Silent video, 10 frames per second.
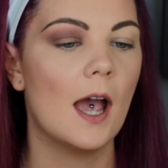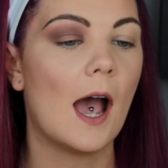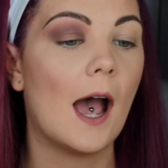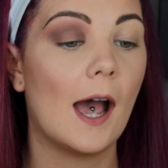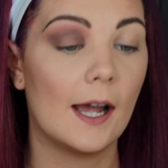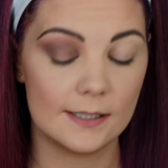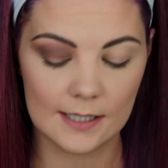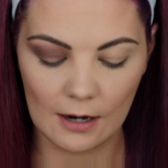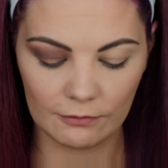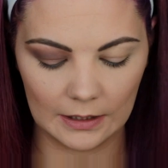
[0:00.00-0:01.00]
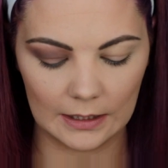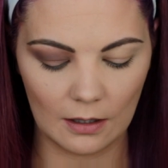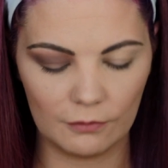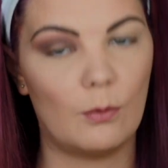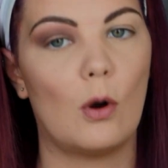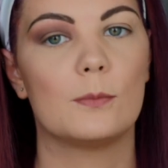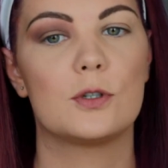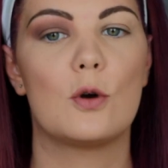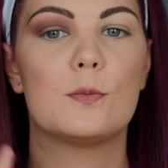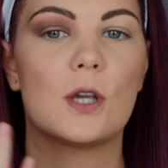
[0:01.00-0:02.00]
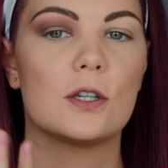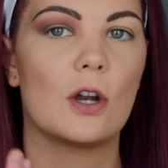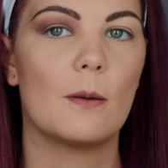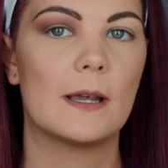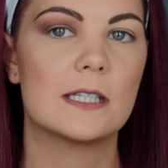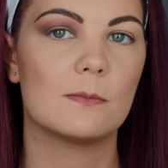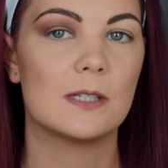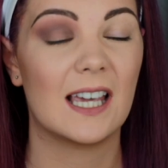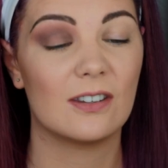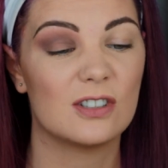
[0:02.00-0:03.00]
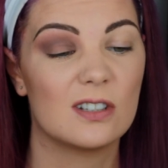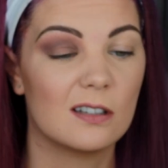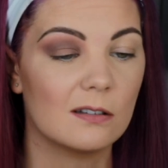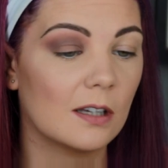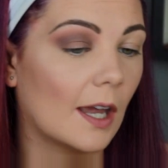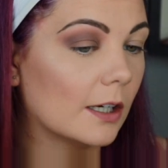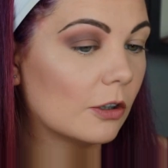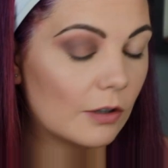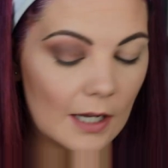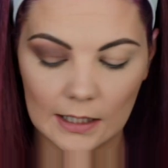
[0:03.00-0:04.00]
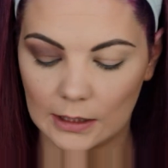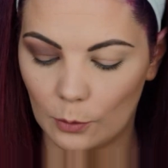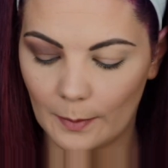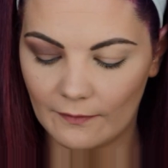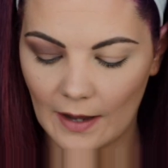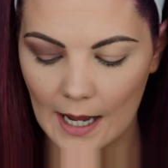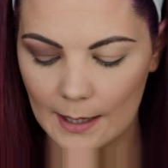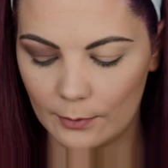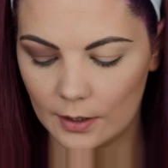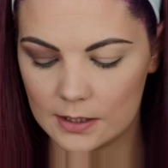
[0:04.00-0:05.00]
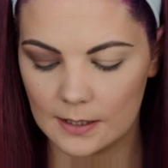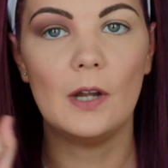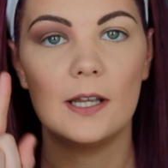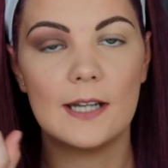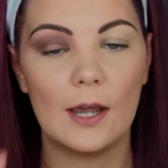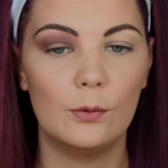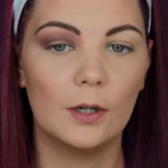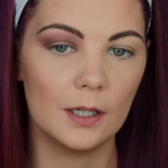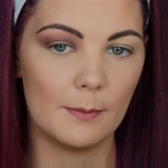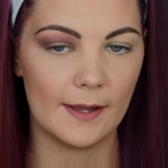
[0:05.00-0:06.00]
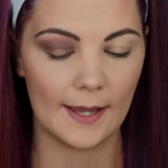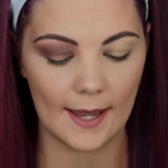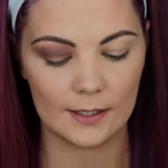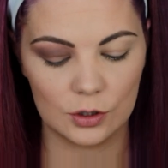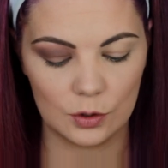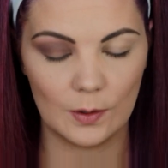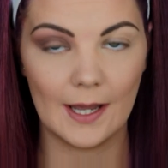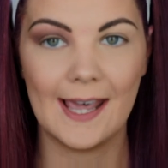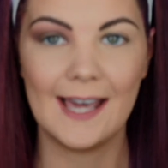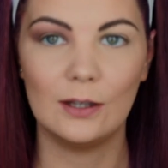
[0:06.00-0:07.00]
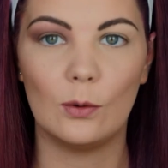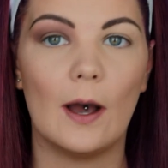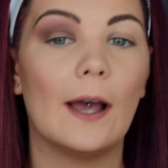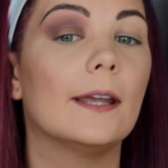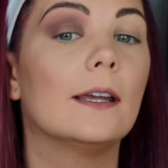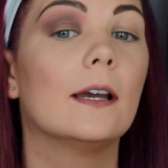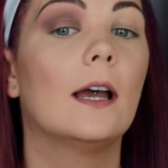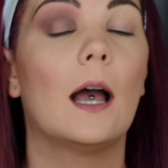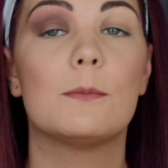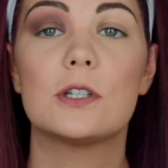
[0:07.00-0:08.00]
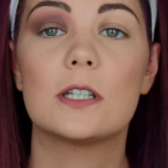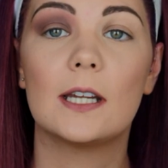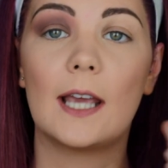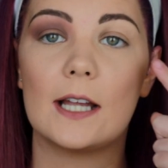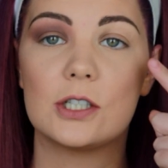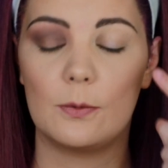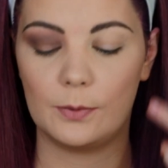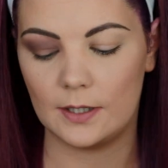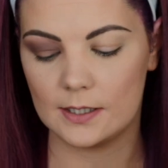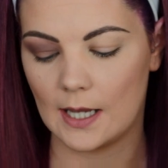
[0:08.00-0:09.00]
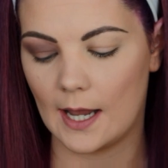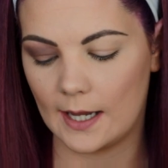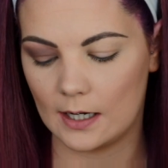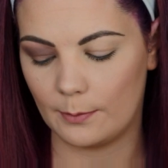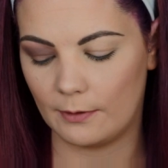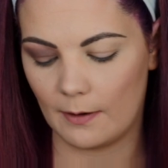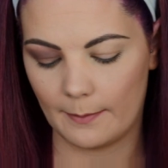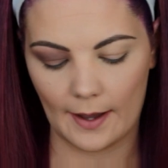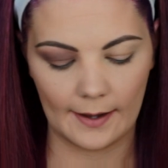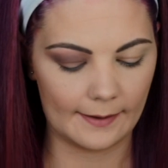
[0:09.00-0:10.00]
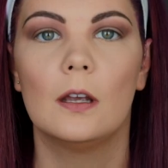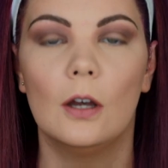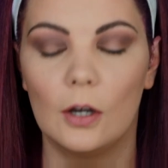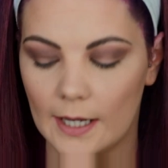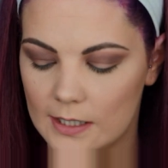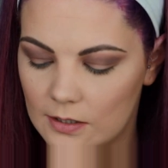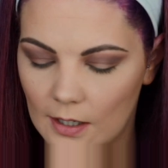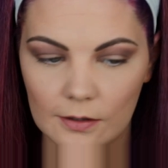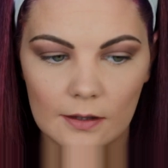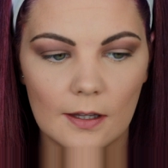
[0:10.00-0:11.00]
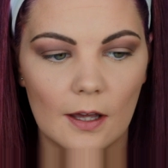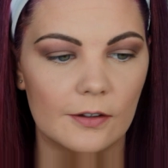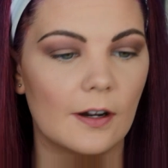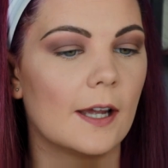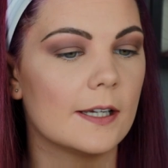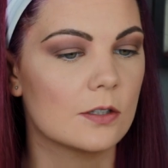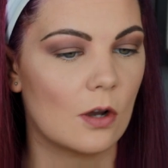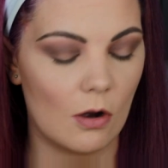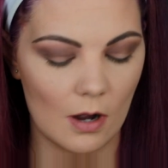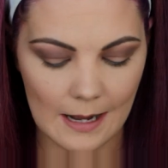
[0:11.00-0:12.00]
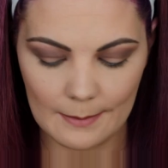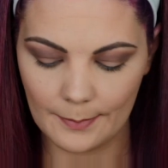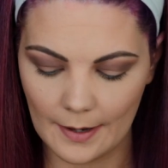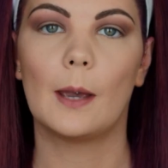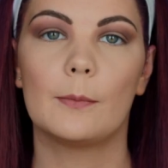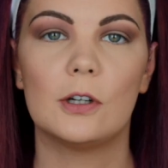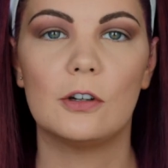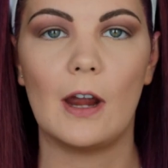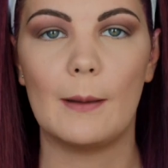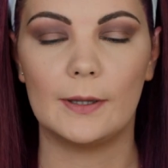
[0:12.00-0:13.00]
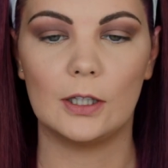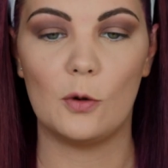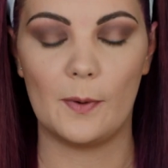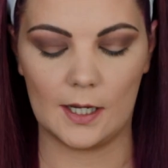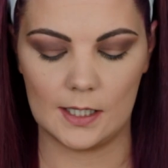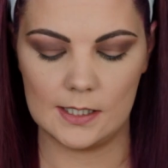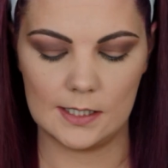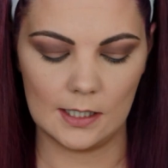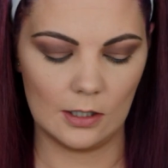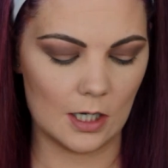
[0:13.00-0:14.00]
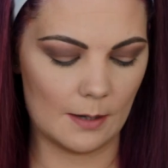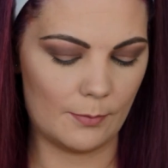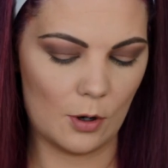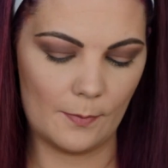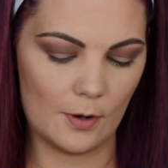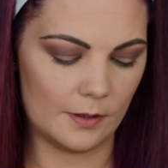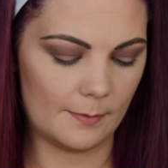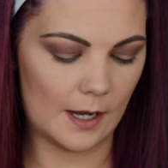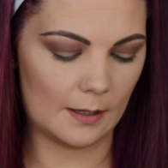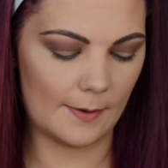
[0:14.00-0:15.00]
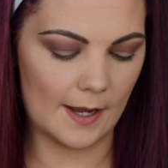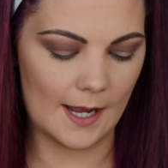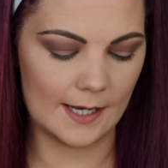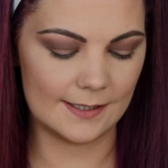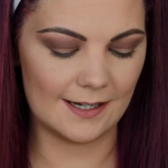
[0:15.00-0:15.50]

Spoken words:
And I really love warm taupe, so I sort of mix them together to kind of create a little bit of a hybrid. Now we're going to make it into a halo eye. I'm just going to catch up with this eye and I'll be right back. Okay, so now that the other eye is caught up, I'm going to grab a little bit of concealer and pop it on the back of my hand.